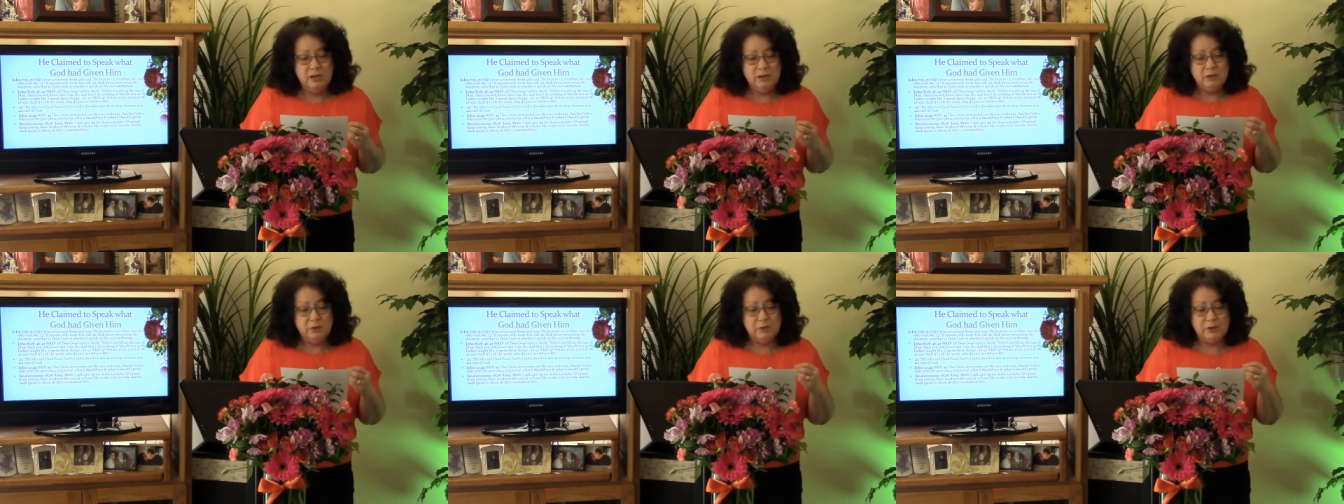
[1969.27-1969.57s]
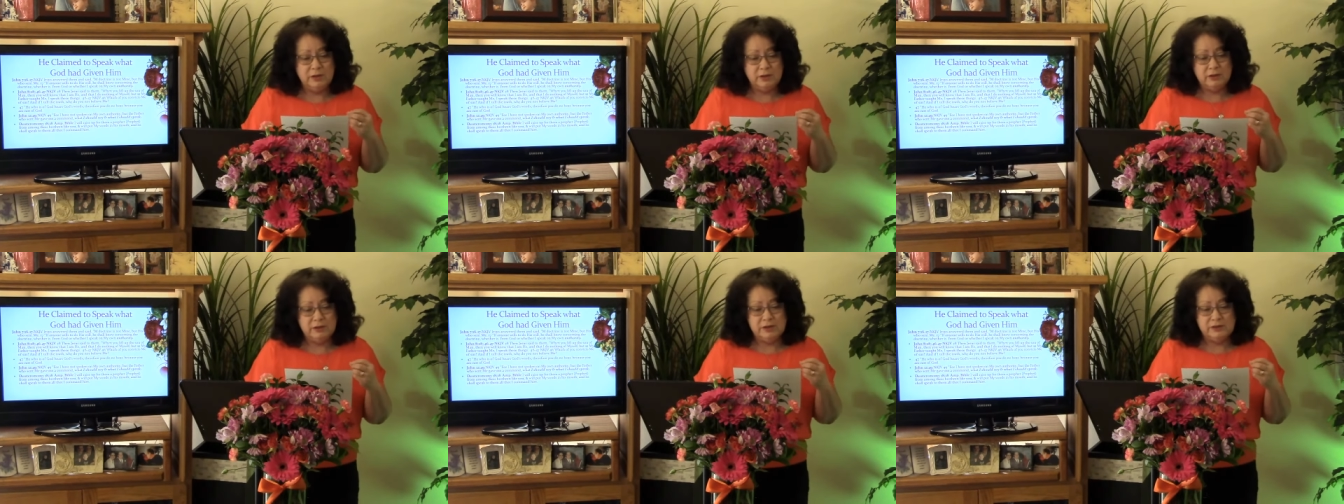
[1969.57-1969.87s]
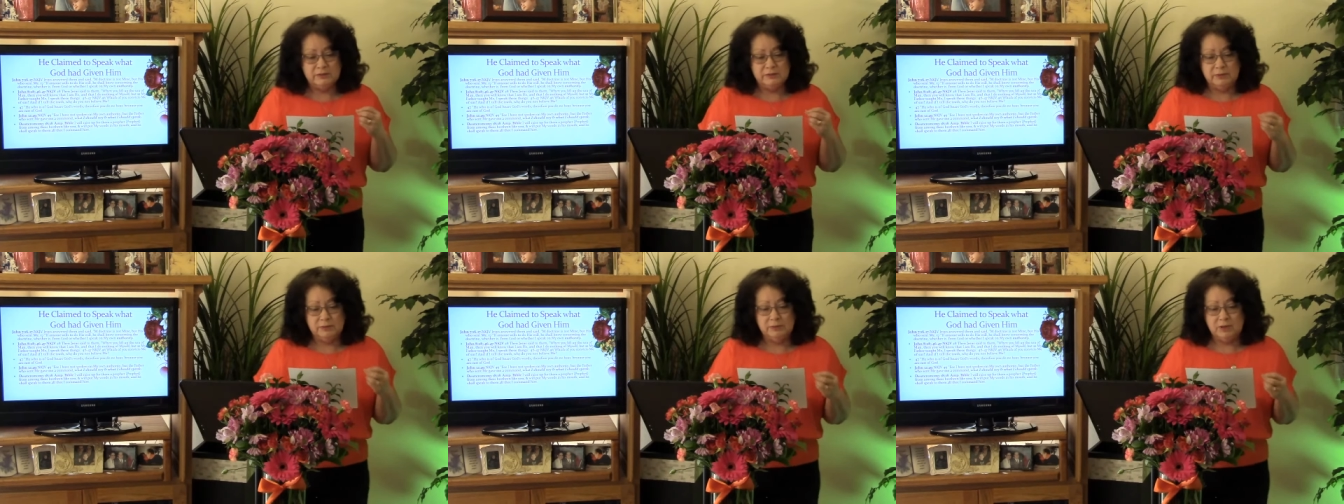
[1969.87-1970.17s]
whether
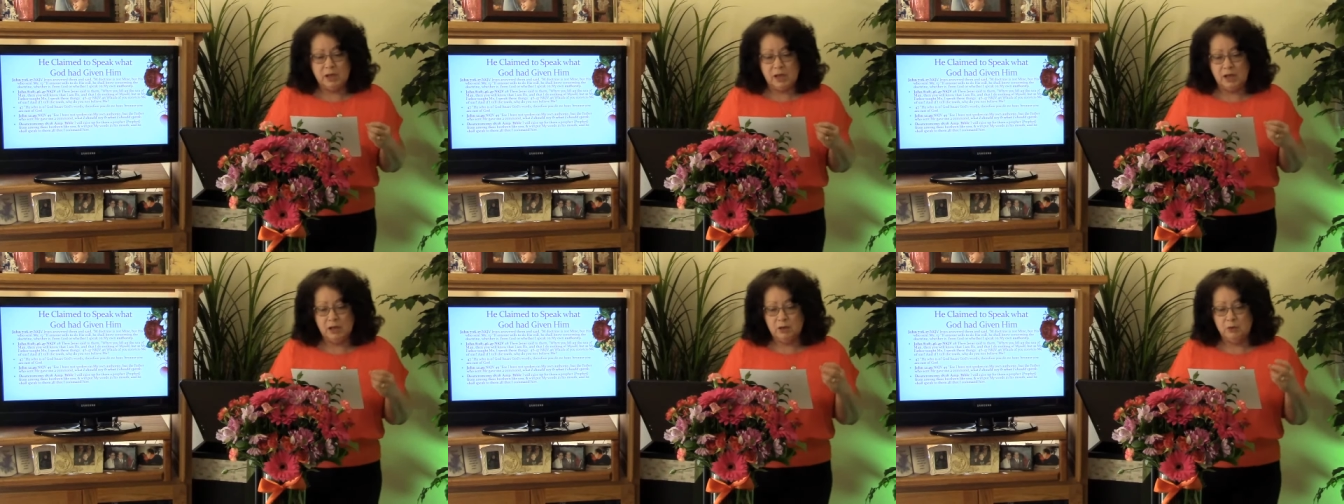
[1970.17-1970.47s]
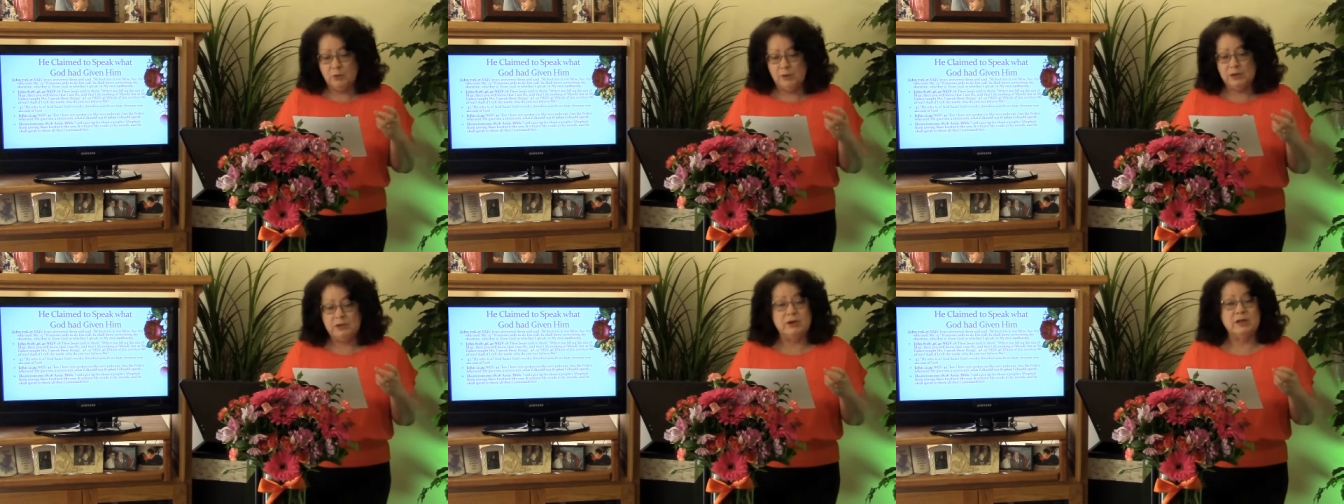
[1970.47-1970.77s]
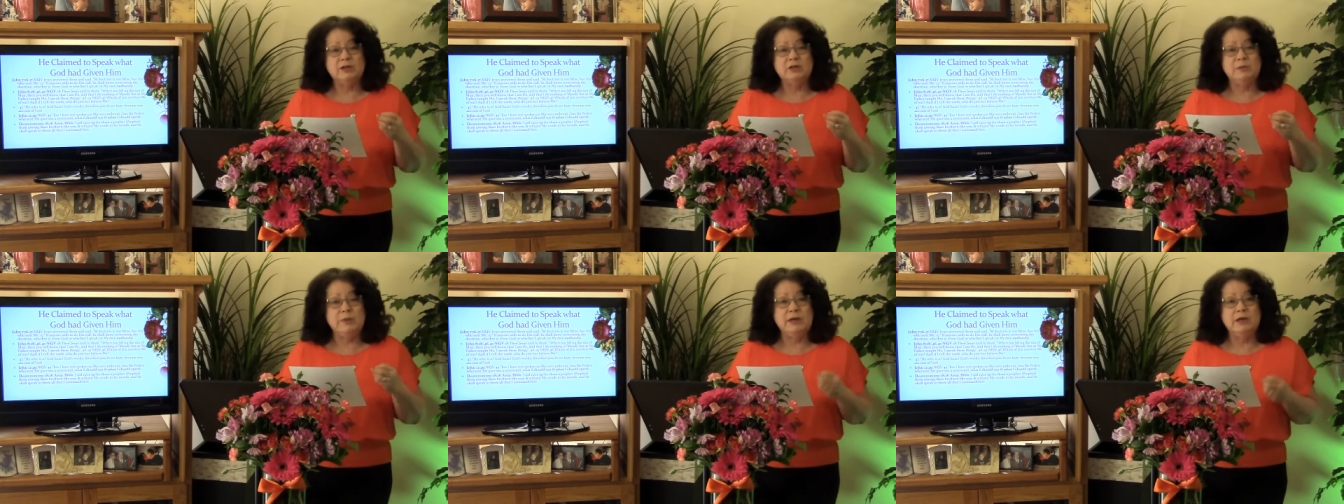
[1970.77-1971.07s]
it's from God or whether
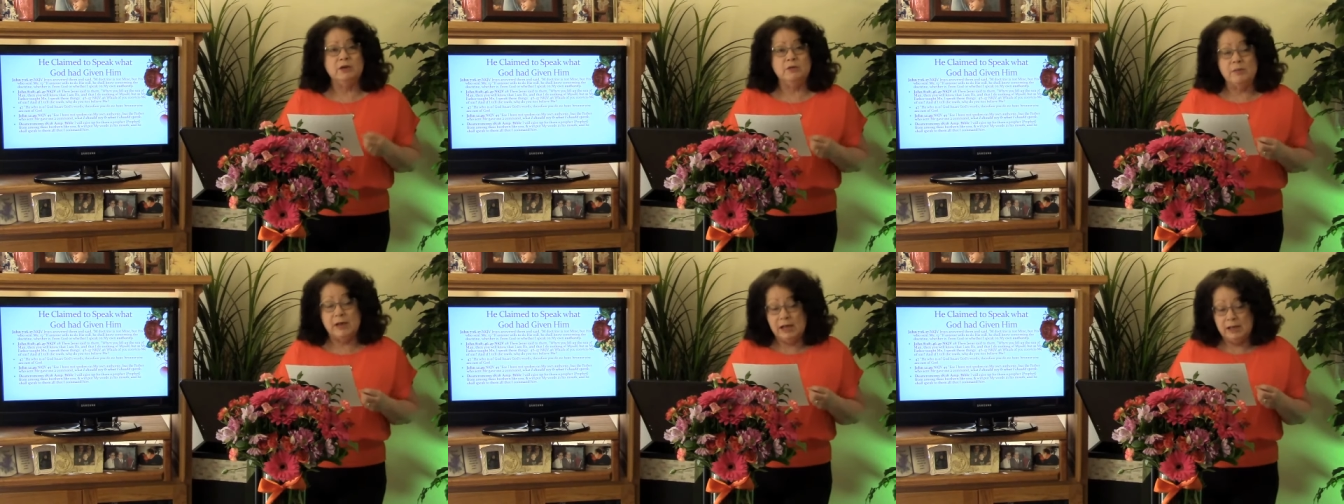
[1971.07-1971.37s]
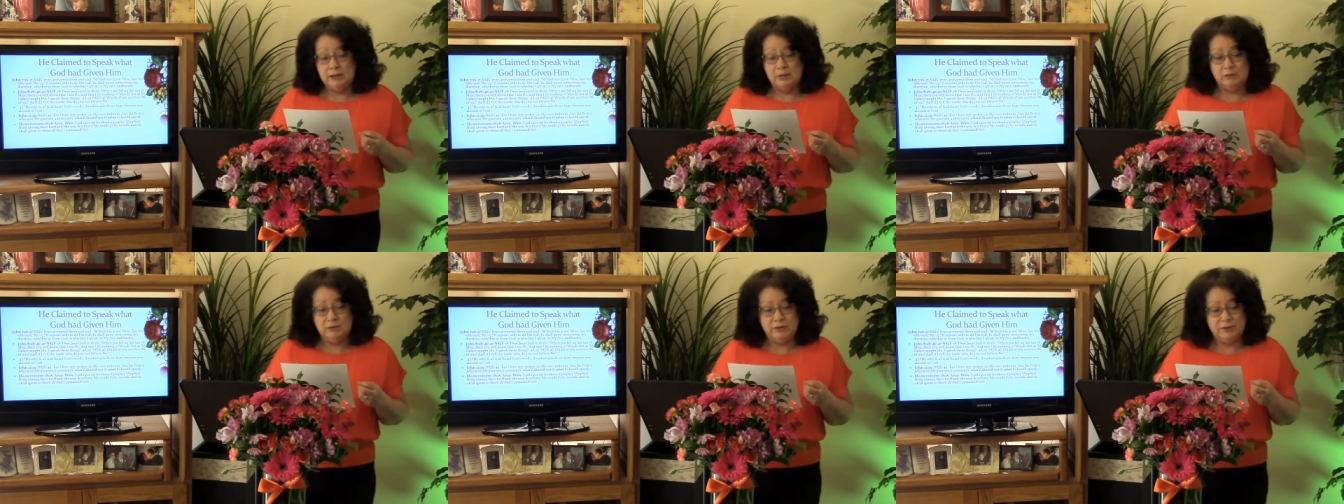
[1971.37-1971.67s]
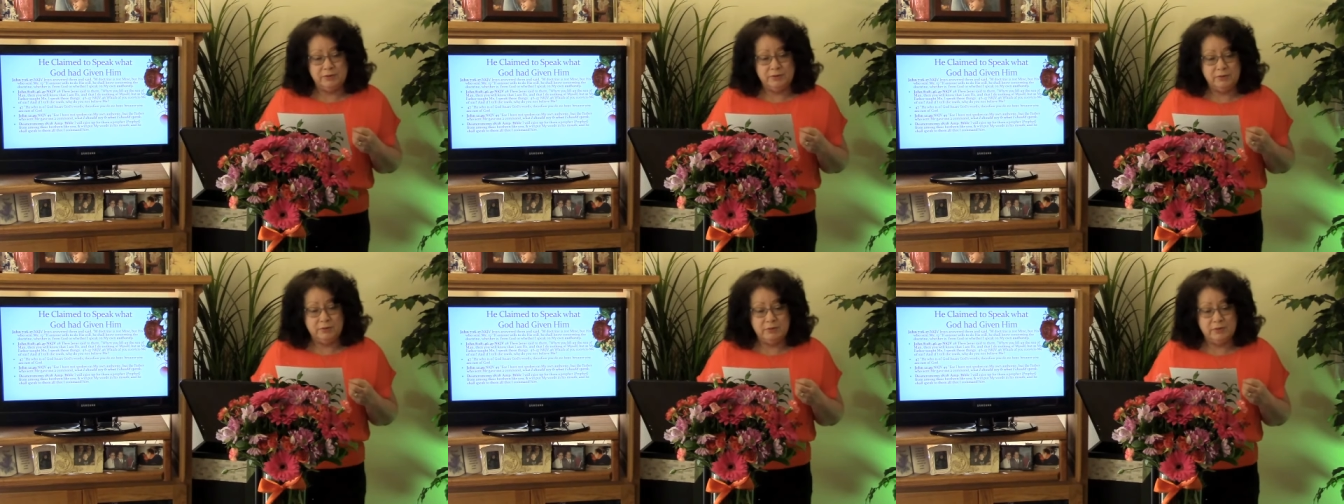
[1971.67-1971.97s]
I speak on my own
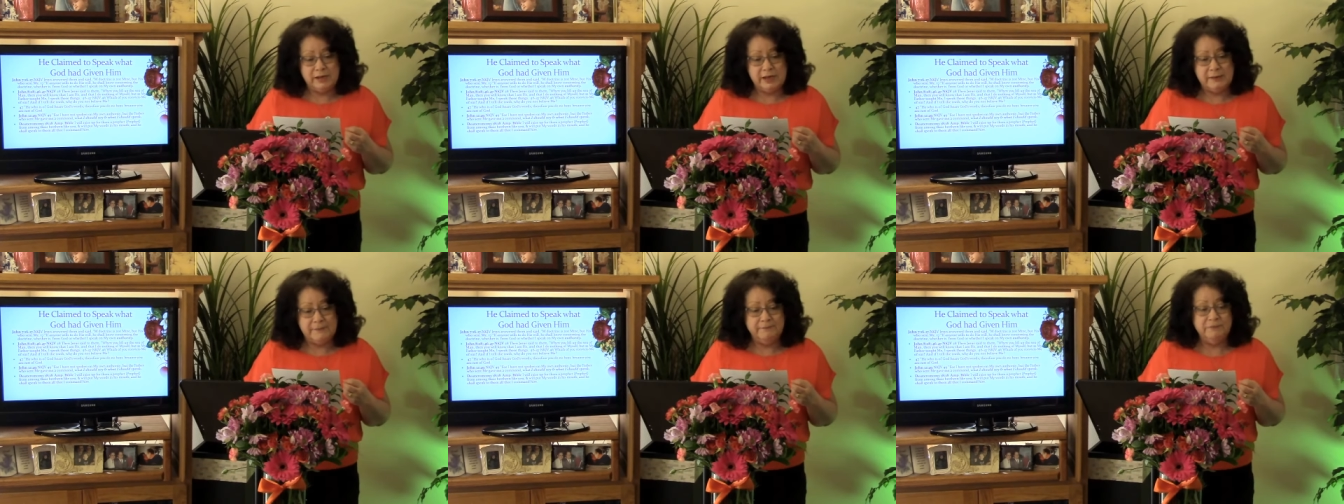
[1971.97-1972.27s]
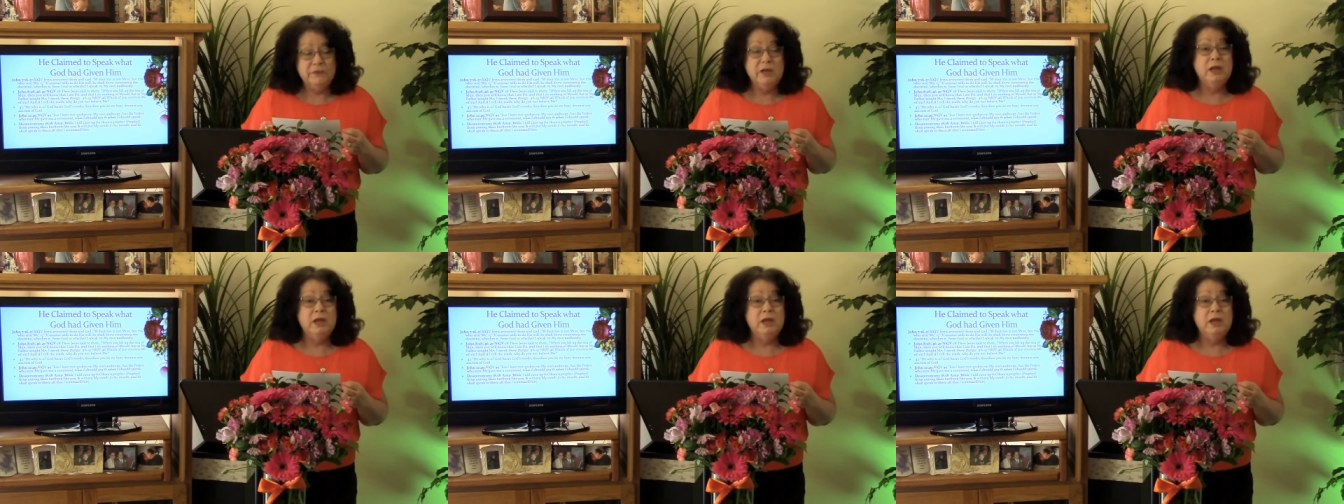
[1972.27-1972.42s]
authority.